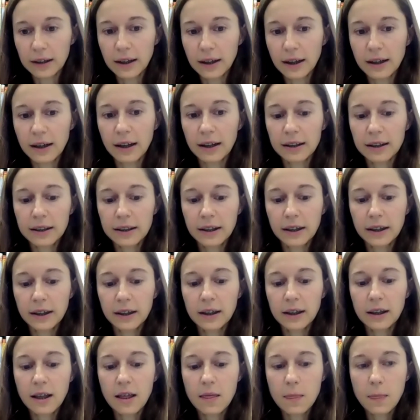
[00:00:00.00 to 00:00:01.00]
And I think
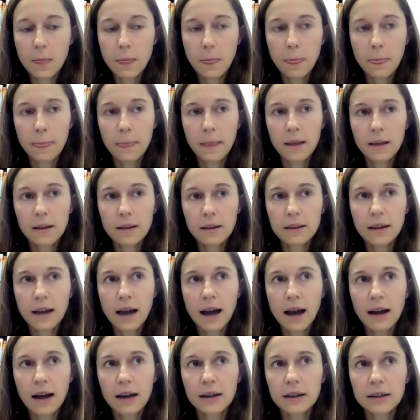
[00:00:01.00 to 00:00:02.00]

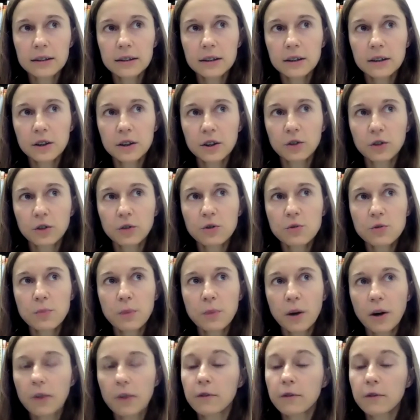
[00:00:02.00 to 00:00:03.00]
that is a huge
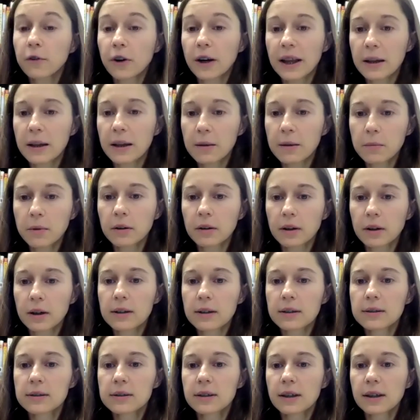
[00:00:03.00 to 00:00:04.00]
part for
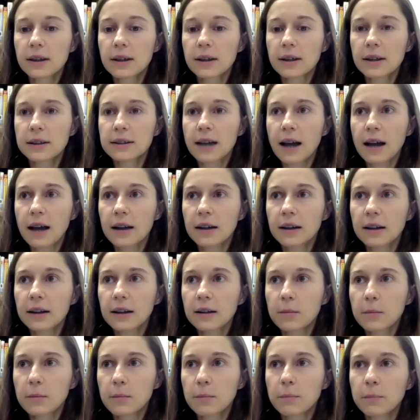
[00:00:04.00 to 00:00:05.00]
immigrants, is that
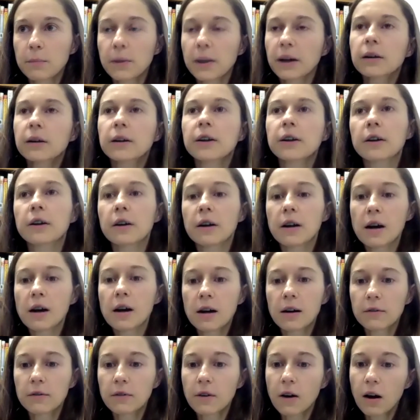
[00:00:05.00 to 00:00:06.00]
barrier
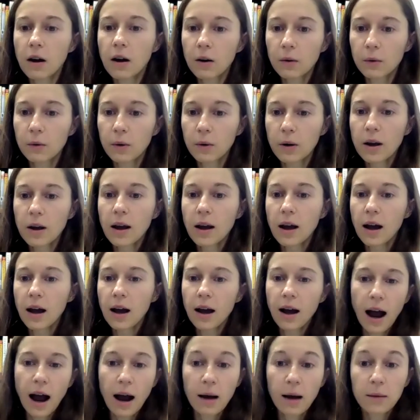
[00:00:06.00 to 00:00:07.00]
of, oh,
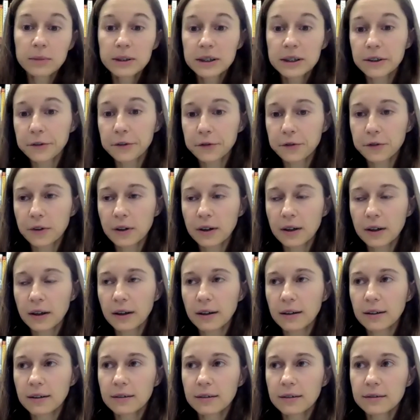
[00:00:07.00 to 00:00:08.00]
I'm different,